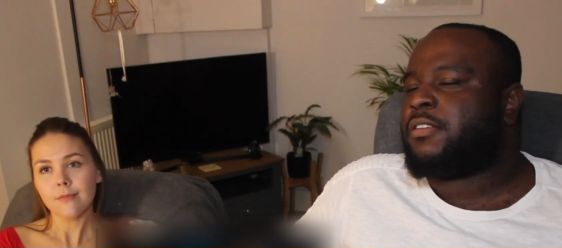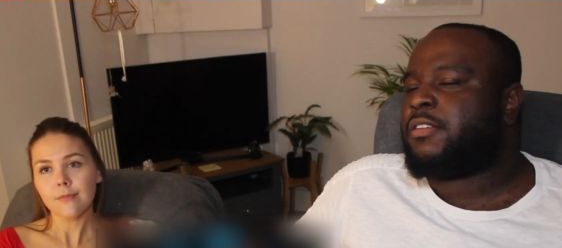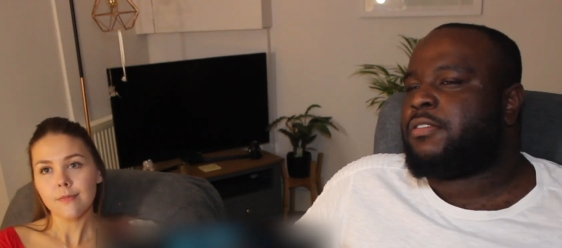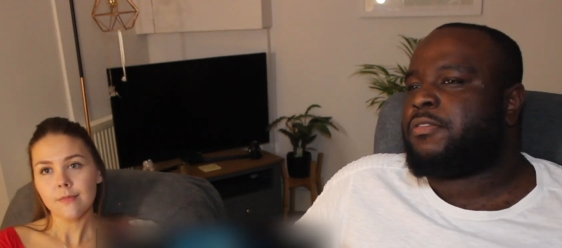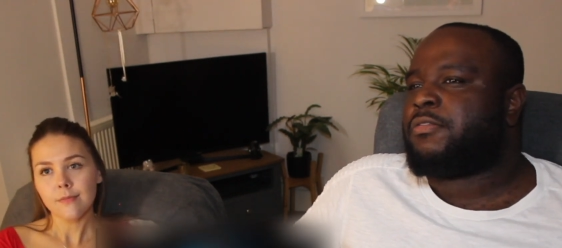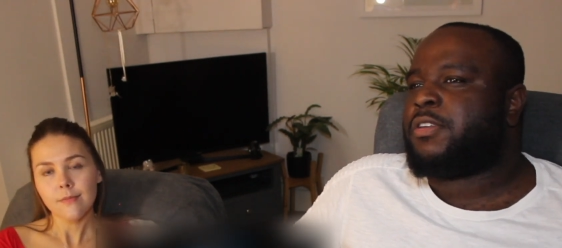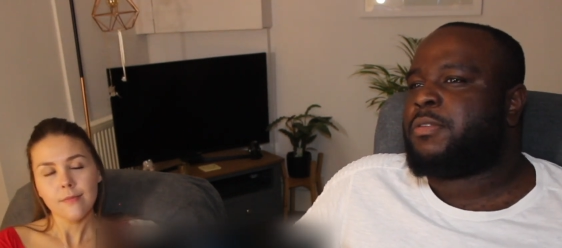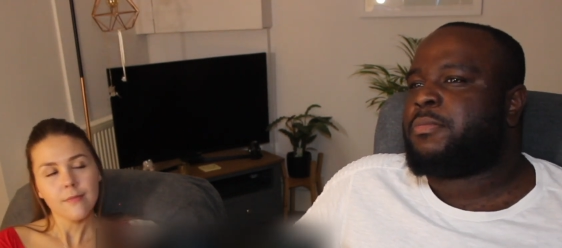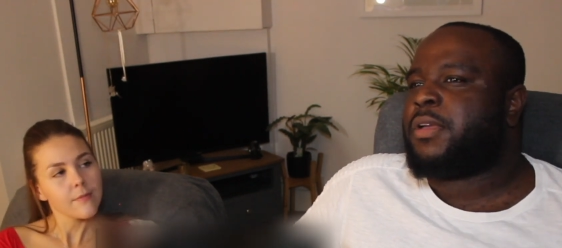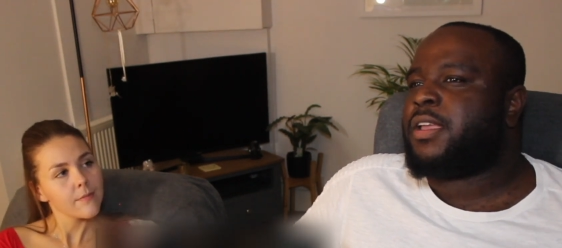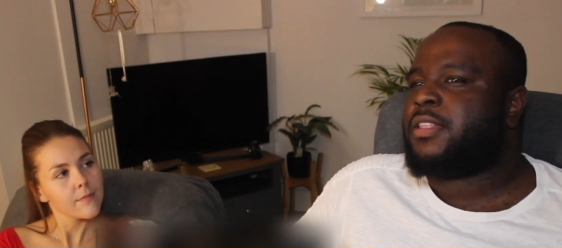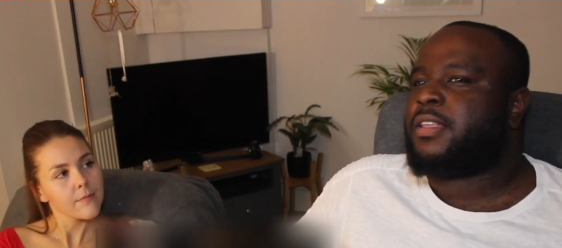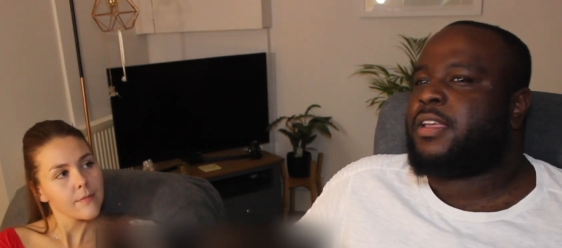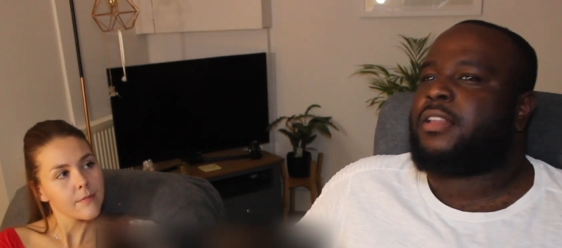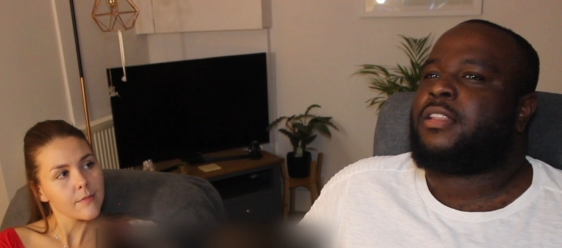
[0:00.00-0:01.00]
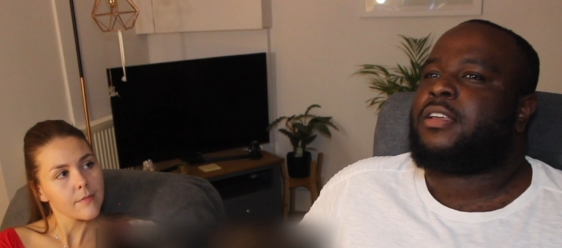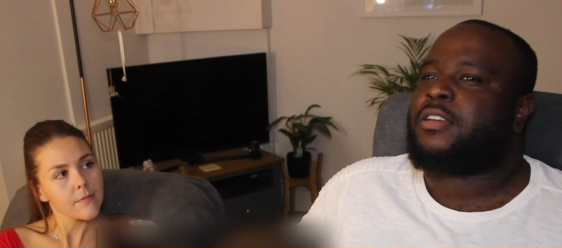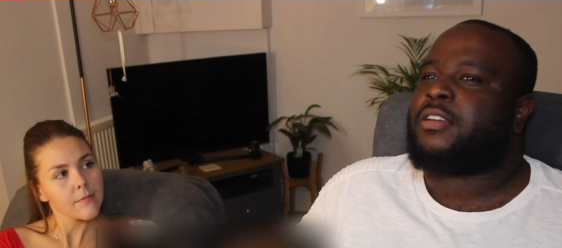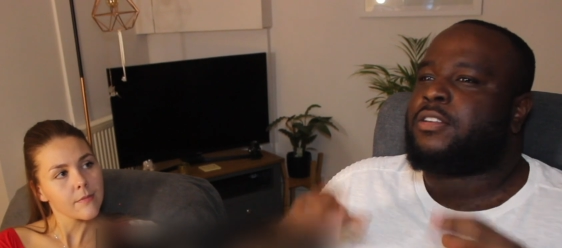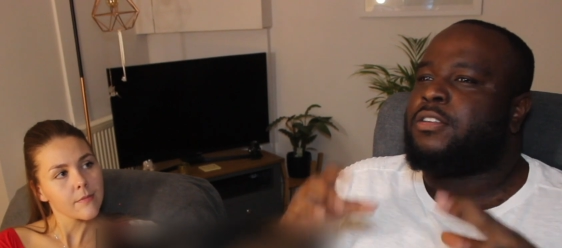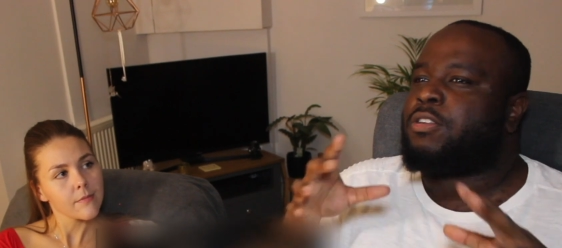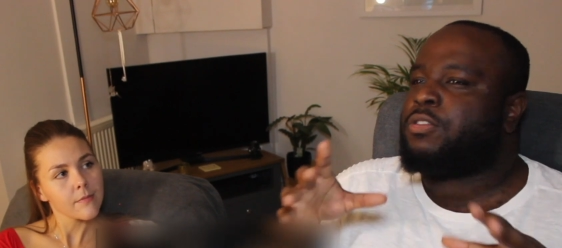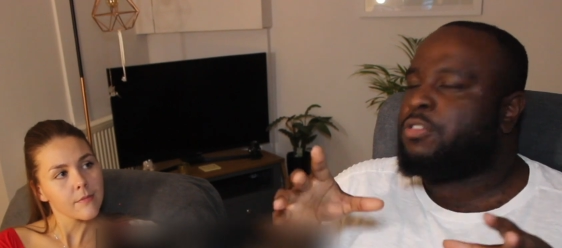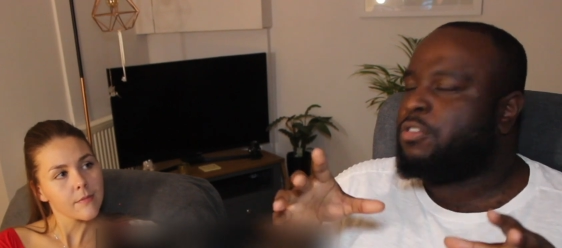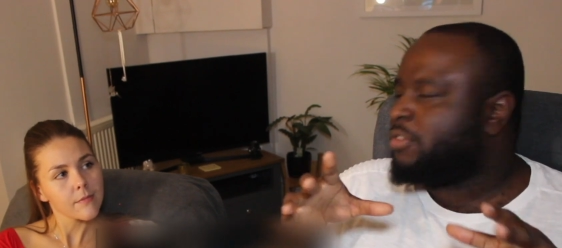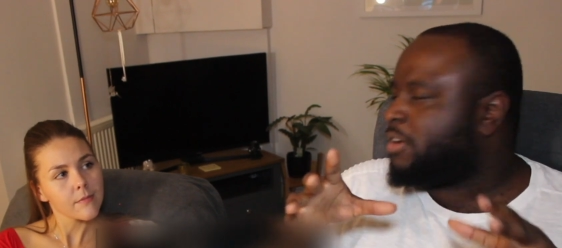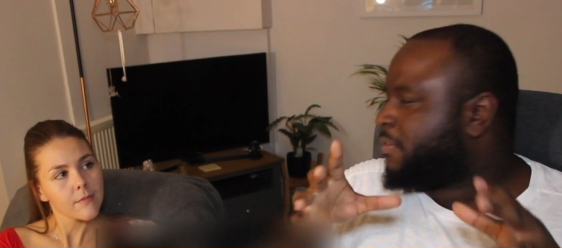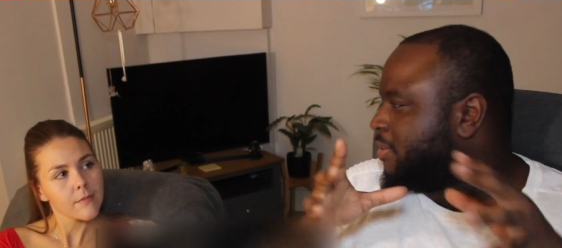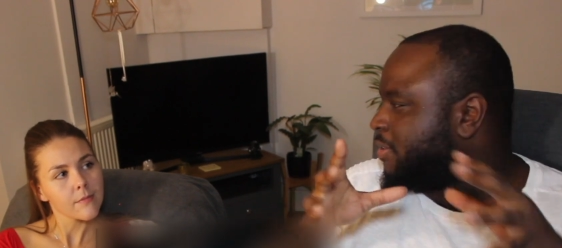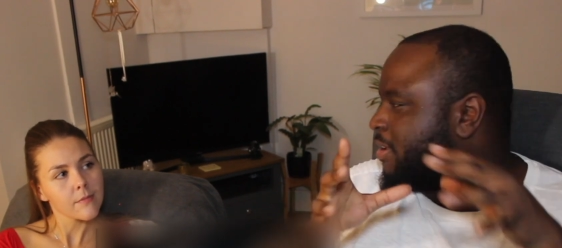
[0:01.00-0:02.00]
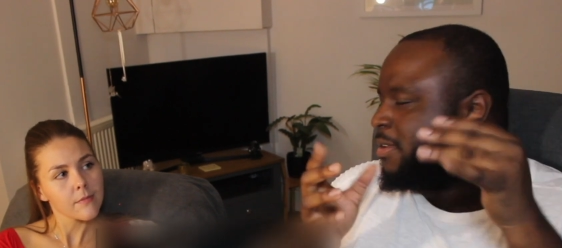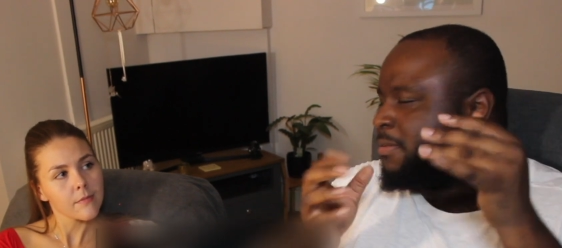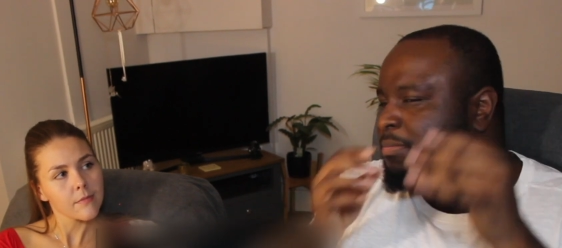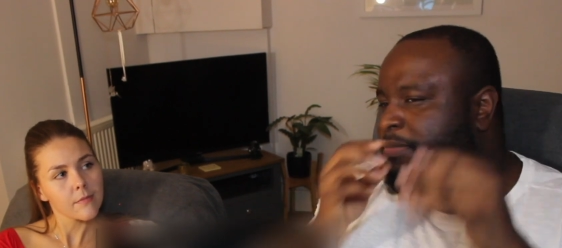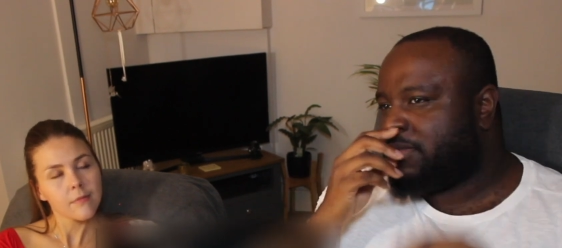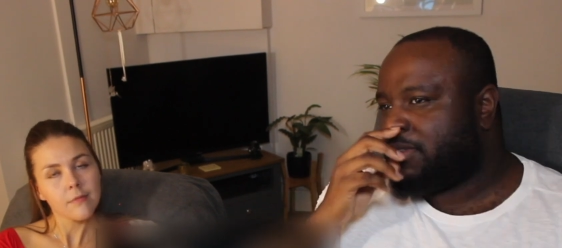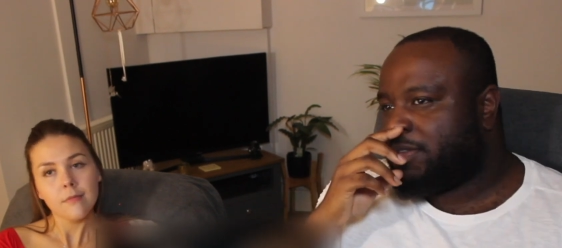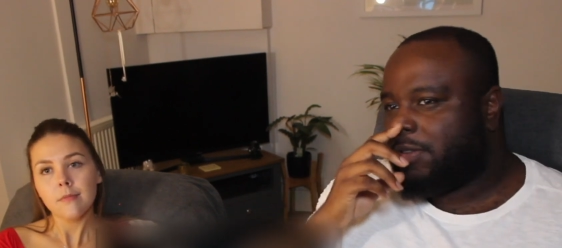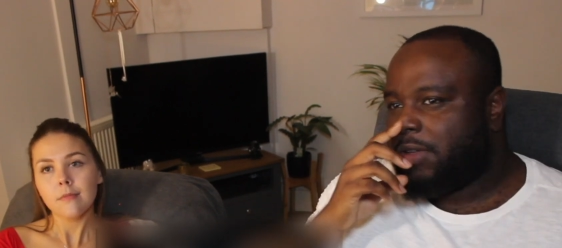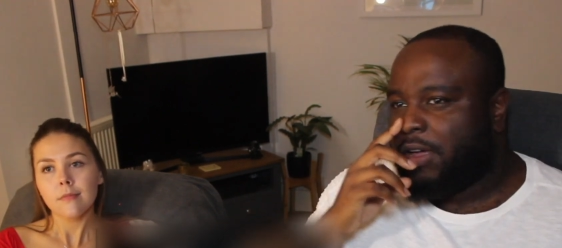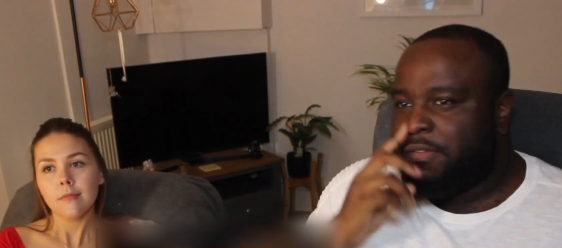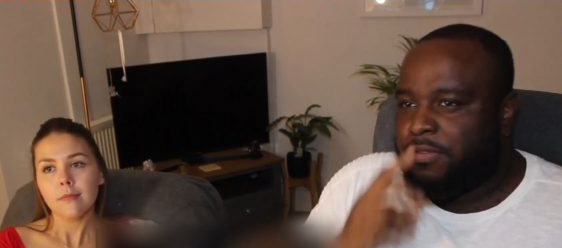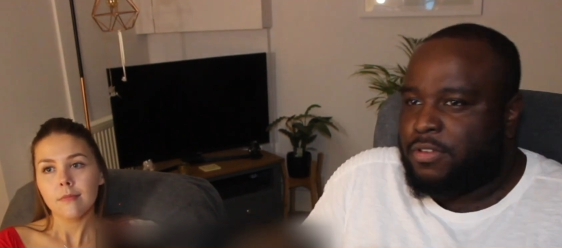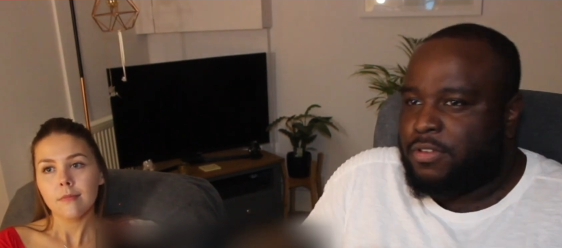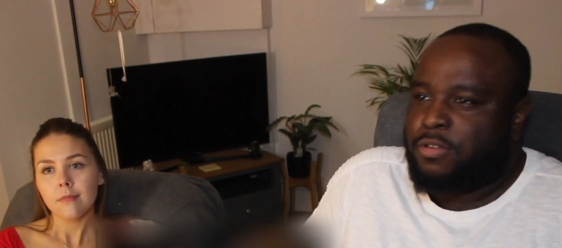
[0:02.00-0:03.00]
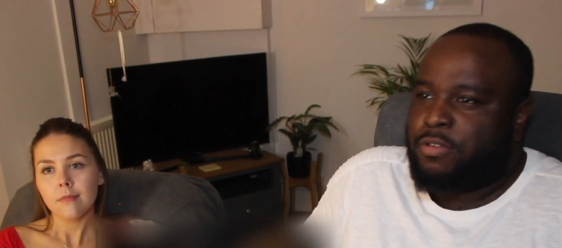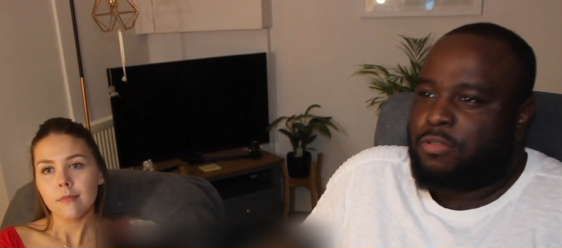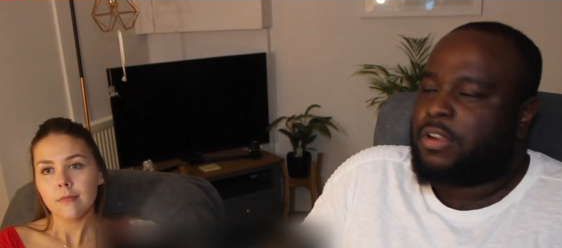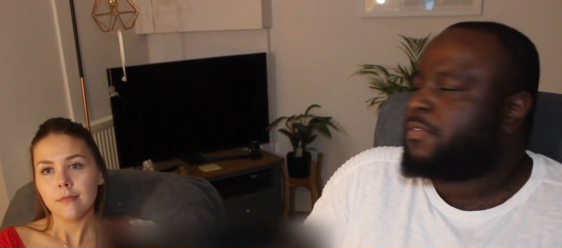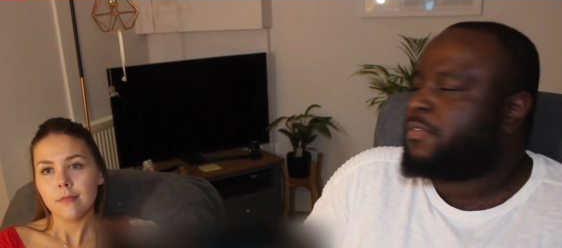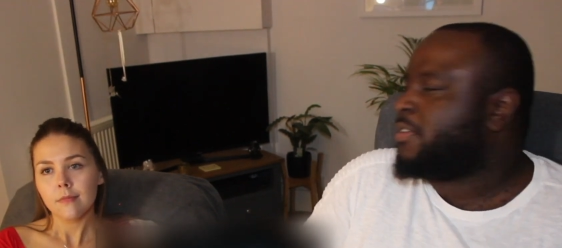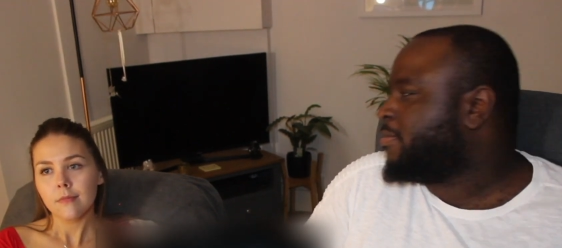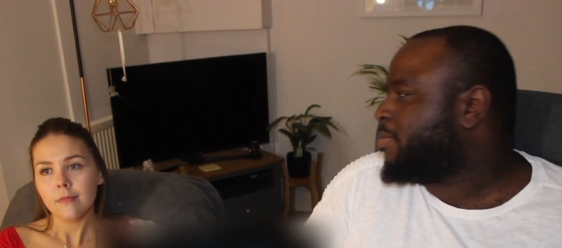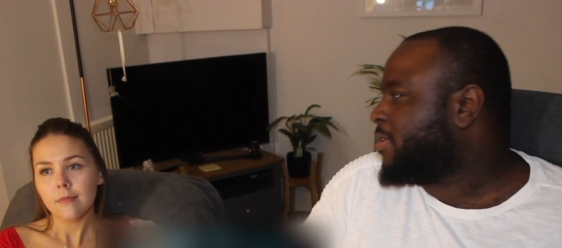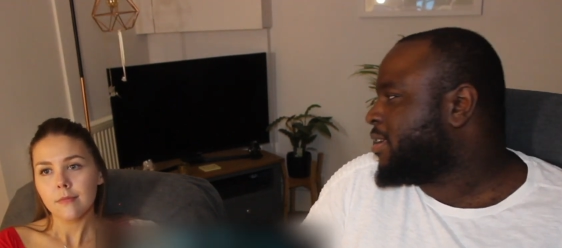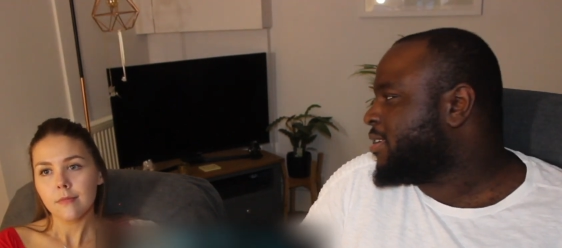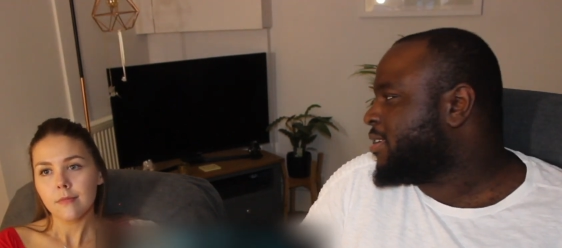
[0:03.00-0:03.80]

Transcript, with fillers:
Speaker 1: remake that in like a non-gravity, if you have no gravity play.